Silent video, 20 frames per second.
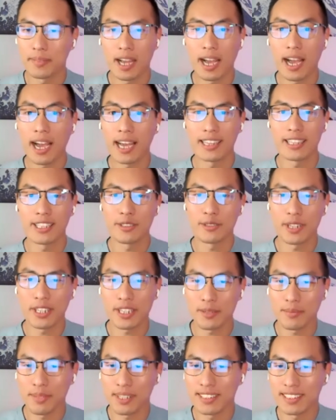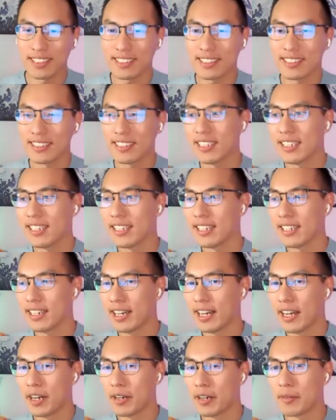Highly recommended.
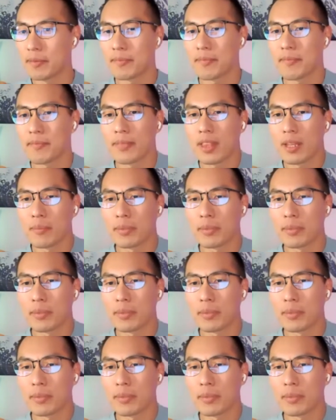Um, but